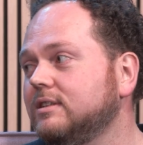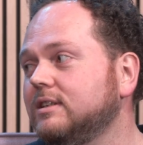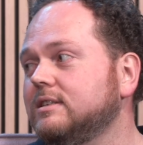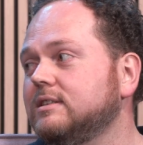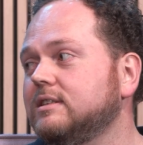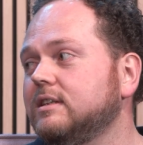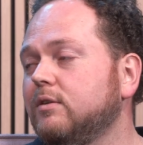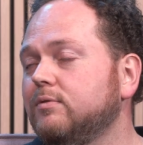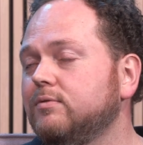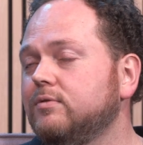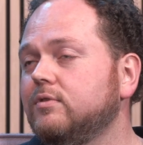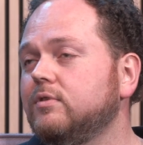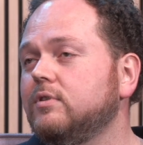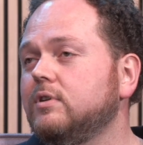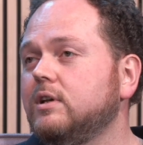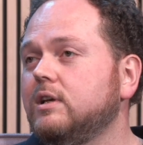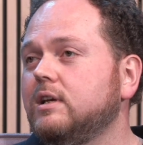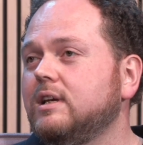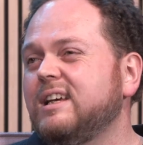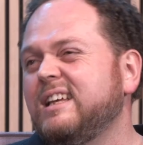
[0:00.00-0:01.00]
itself.
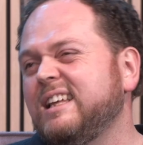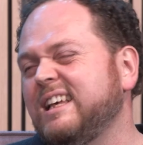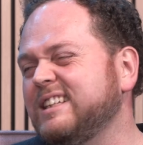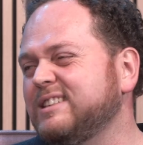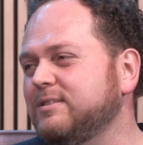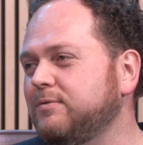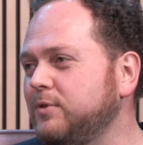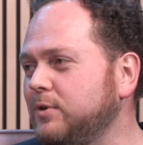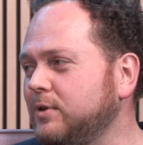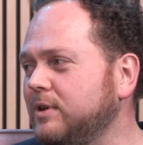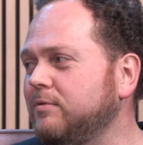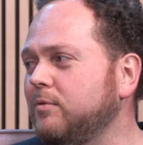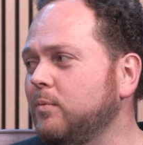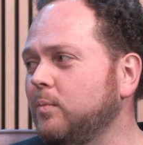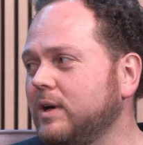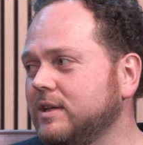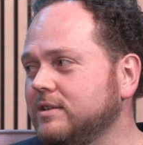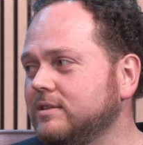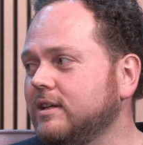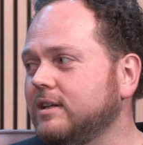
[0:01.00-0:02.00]
There's a few
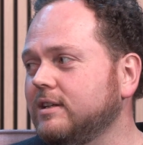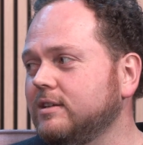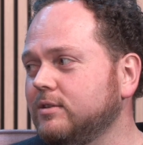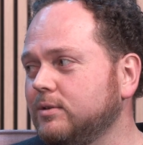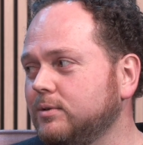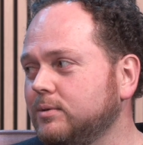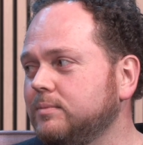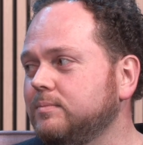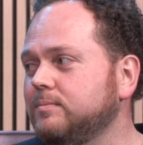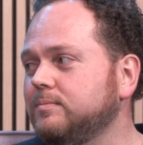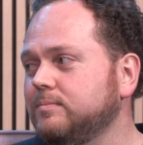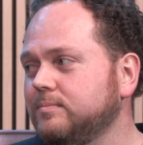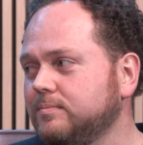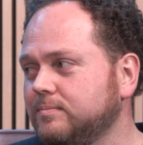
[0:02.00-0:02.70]
different ways they can do it.